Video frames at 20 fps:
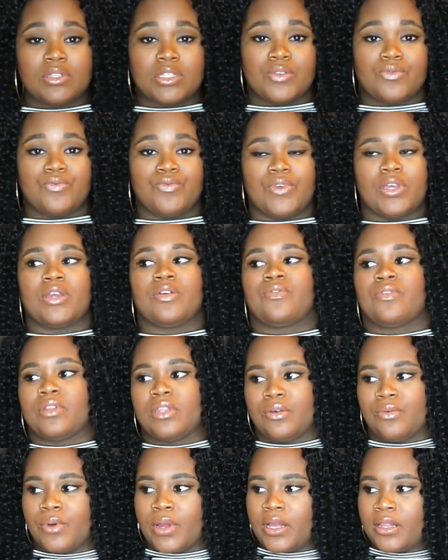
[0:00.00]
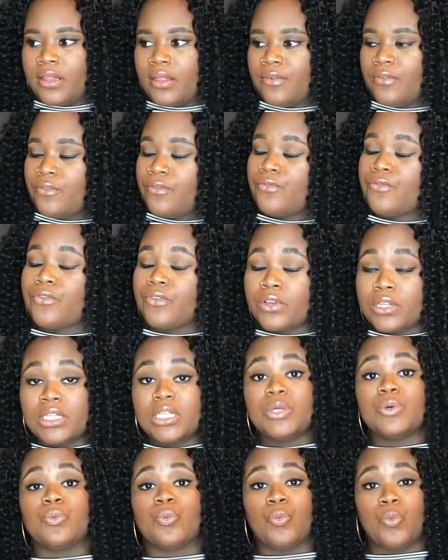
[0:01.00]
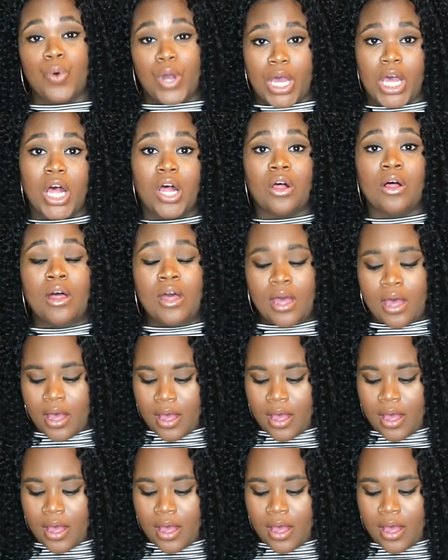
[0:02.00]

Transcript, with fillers: ones fit really well, really well